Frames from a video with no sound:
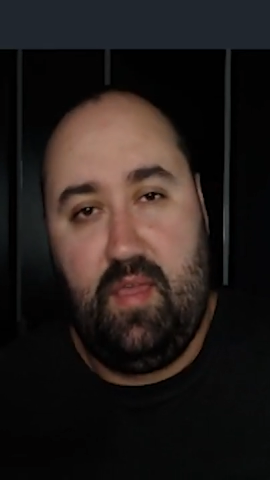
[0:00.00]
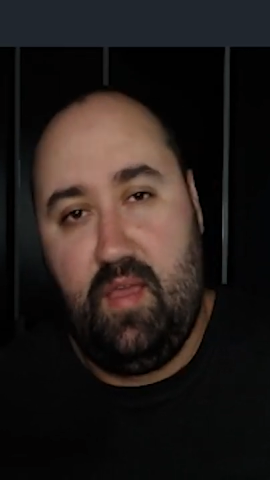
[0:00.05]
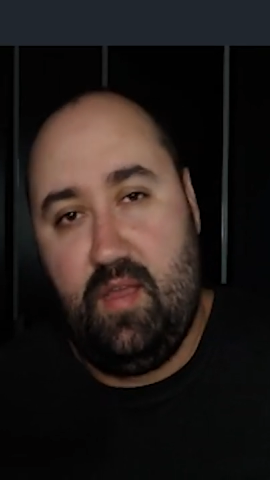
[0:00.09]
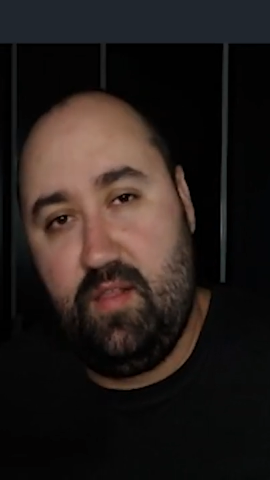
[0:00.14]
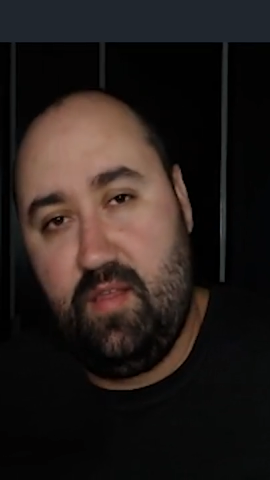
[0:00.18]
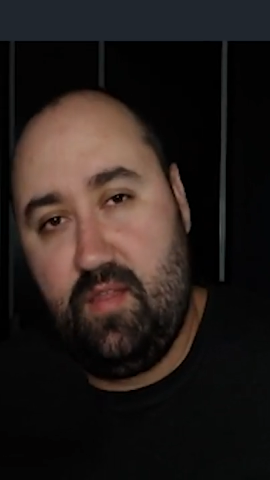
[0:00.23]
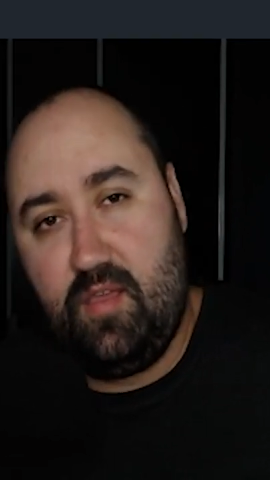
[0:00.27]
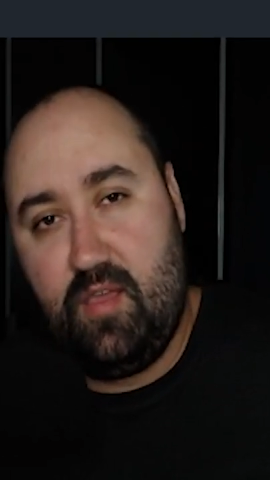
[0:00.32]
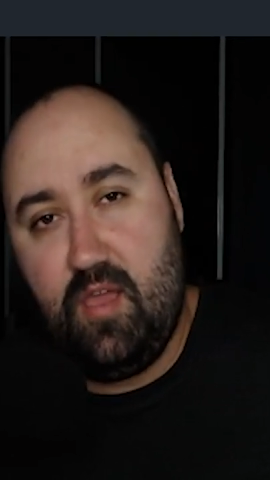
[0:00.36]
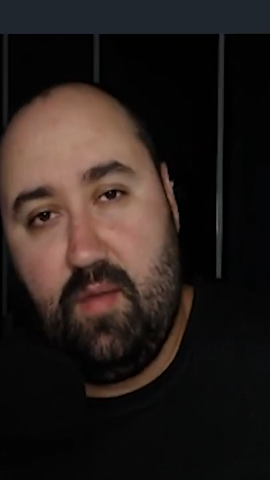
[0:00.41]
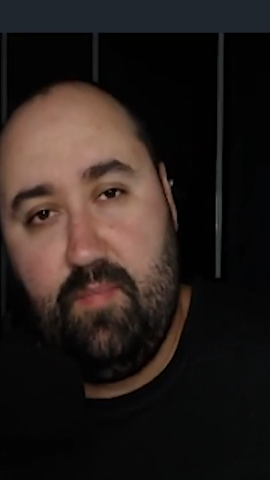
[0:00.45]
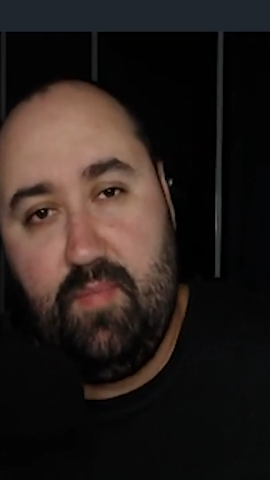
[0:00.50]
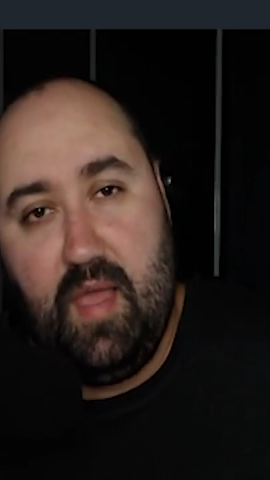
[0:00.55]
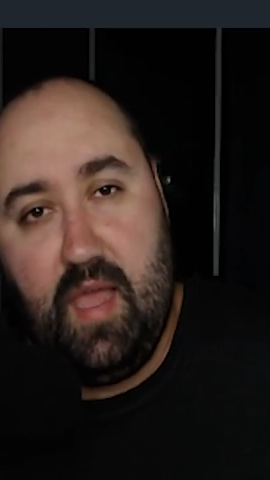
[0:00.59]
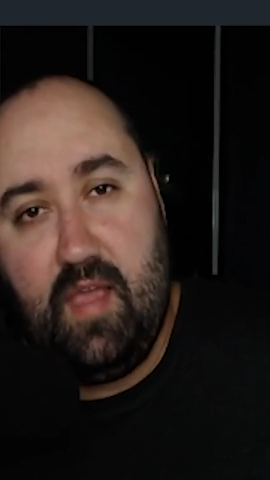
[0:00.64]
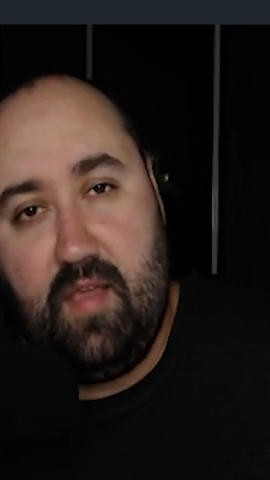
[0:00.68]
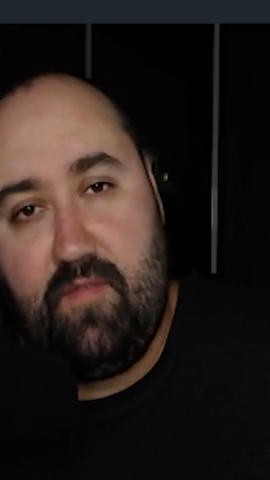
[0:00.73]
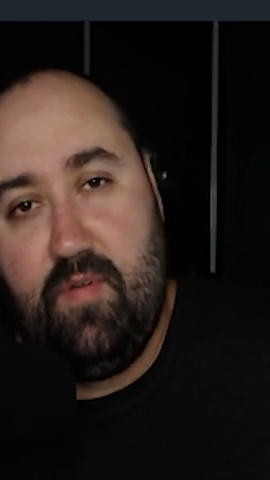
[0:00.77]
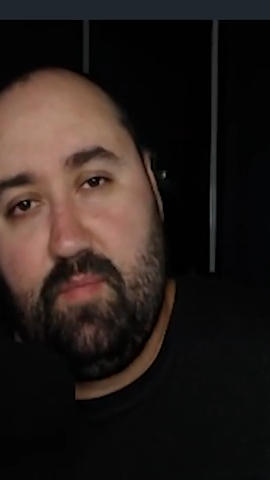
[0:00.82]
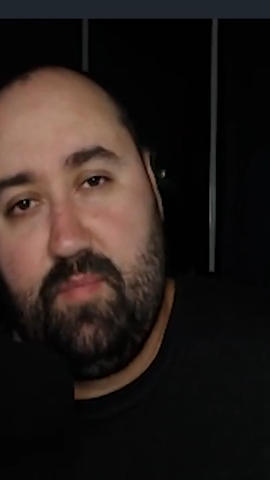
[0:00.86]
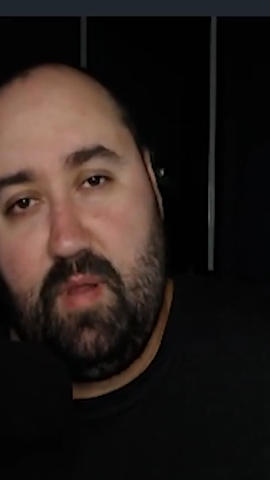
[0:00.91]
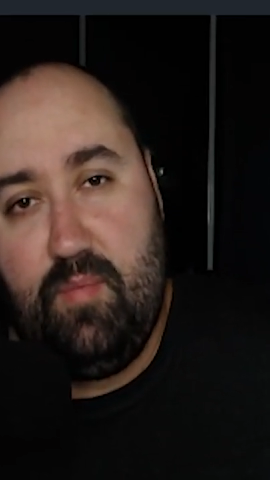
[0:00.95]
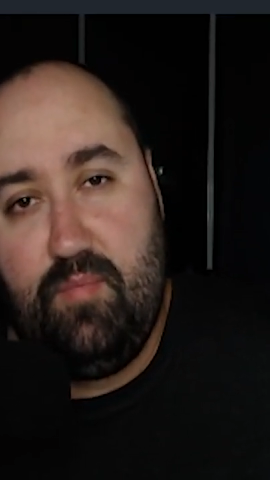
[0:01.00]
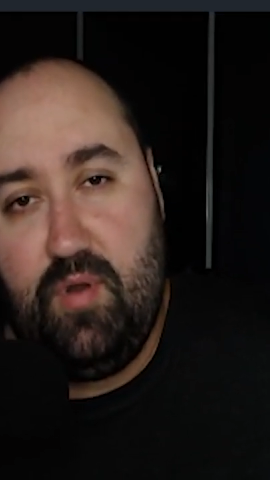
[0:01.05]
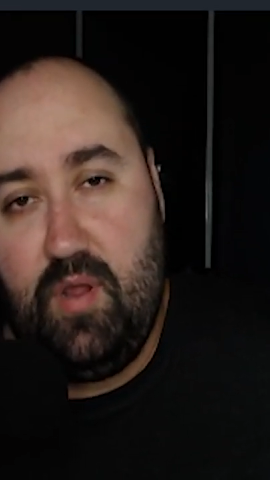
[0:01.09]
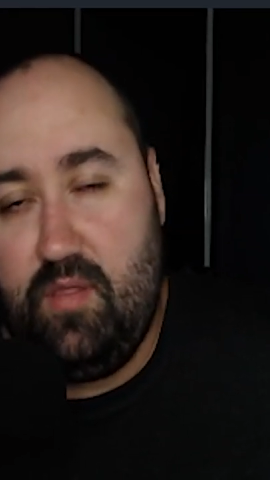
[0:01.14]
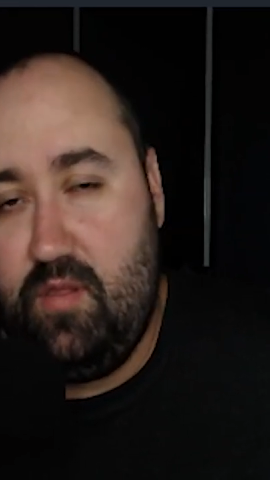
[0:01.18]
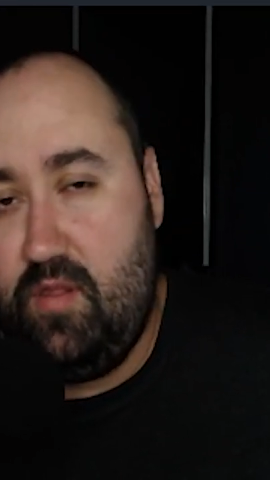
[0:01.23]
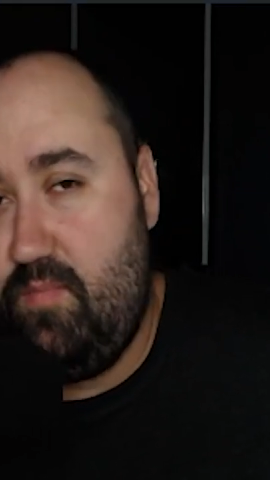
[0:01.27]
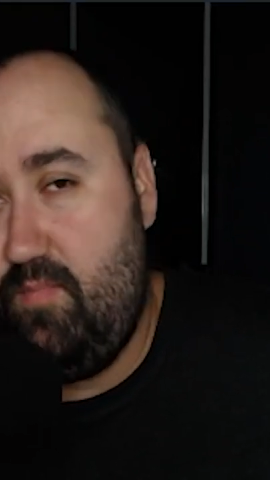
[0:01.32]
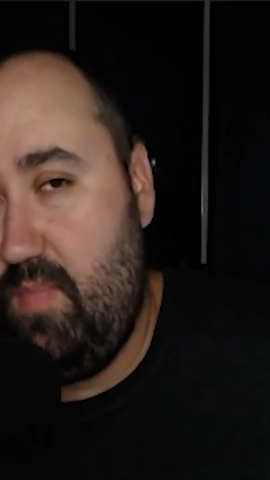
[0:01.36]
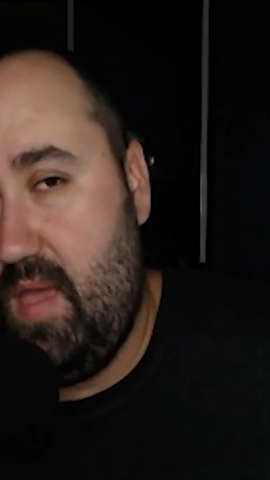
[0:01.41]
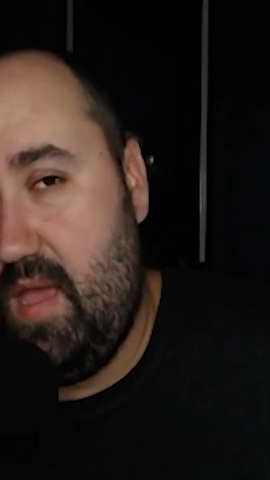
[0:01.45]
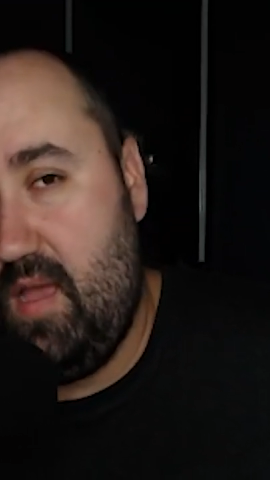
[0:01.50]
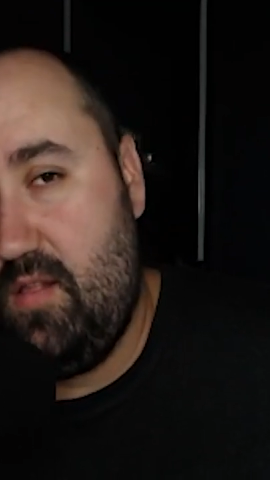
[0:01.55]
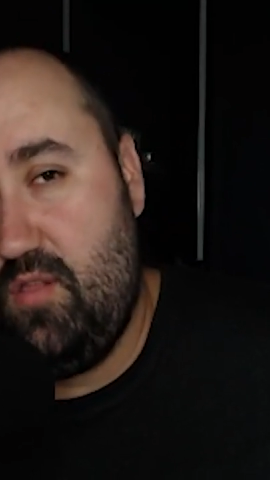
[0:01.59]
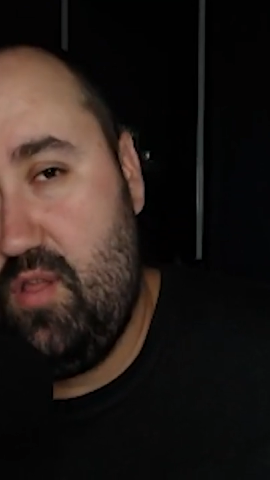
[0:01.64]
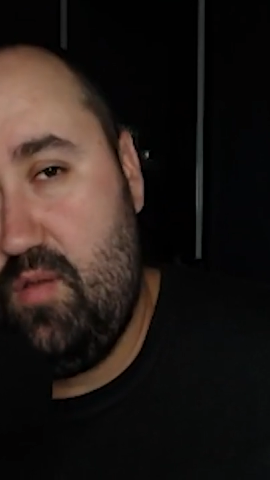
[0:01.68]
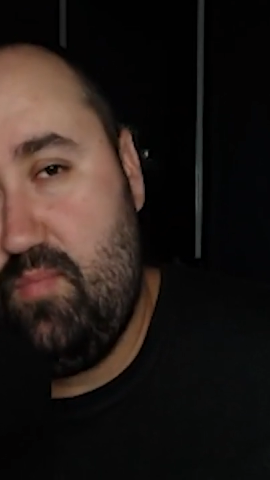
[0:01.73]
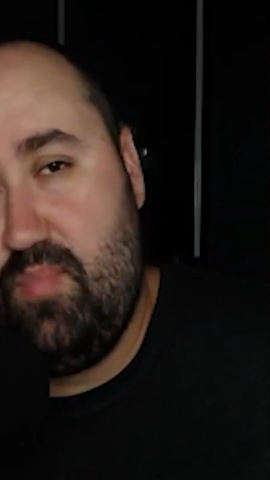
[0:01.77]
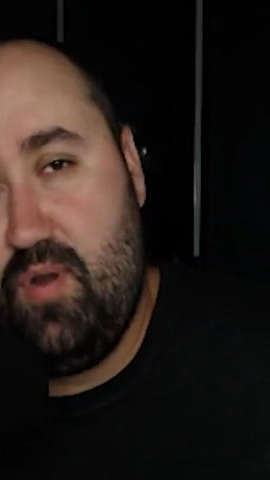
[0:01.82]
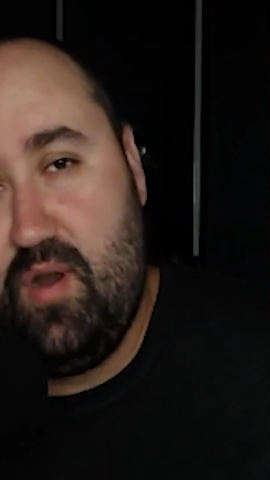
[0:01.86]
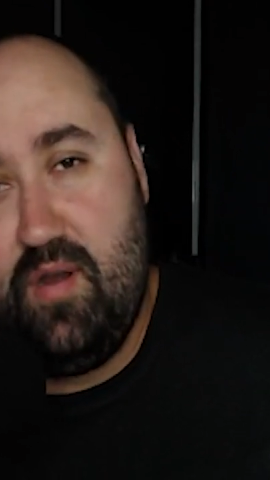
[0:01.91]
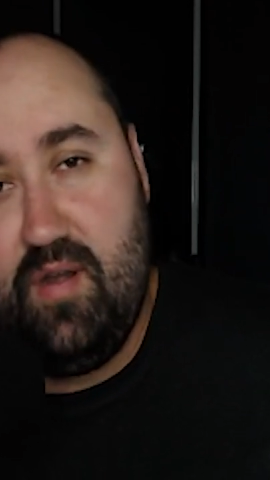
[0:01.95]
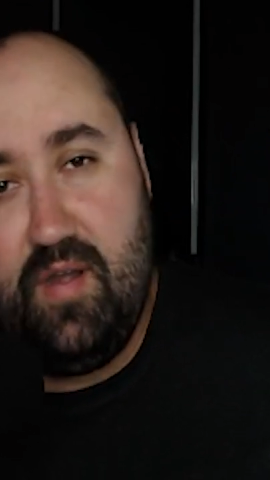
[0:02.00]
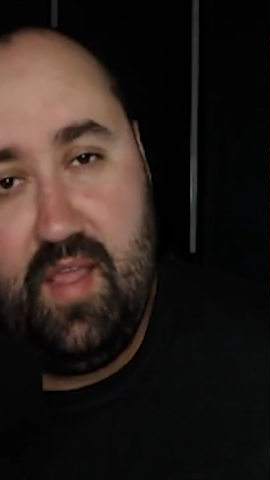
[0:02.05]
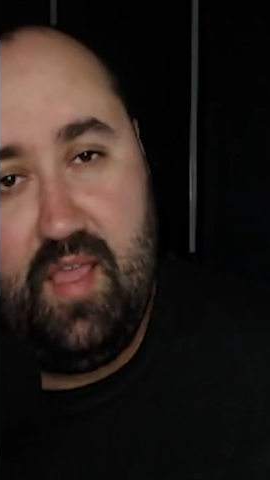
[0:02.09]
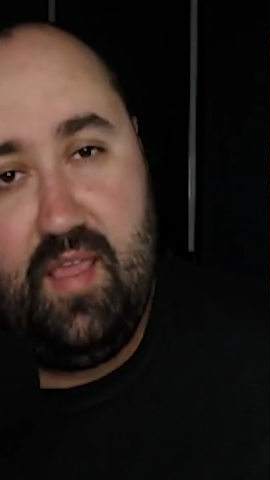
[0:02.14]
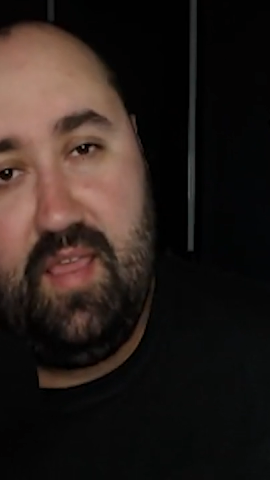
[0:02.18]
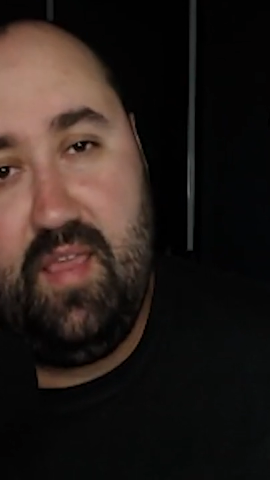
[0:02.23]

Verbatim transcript: I just got back from my brother's bachelor party.